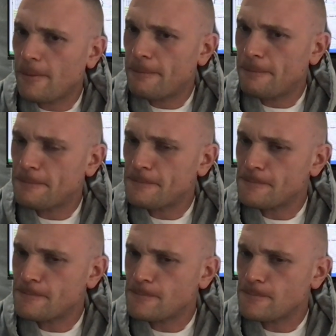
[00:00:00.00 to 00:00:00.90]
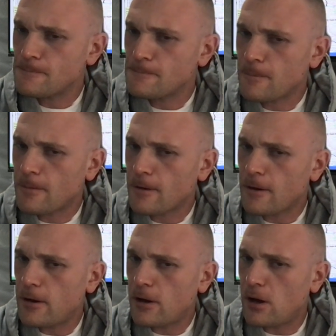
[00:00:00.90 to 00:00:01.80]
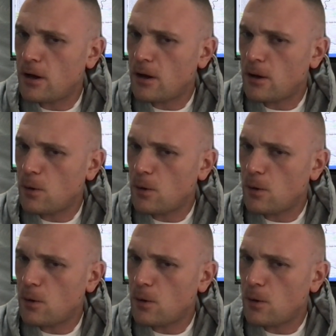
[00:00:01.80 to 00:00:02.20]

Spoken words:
Nobody speaks.